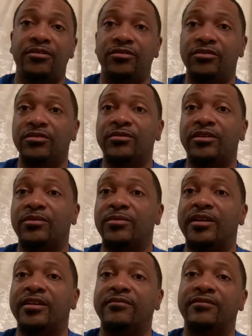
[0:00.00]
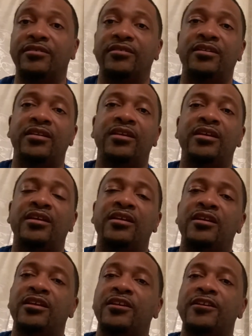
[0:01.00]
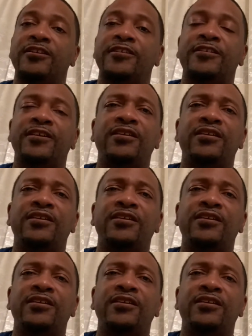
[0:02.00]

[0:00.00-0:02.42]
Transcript: do it or whatever. So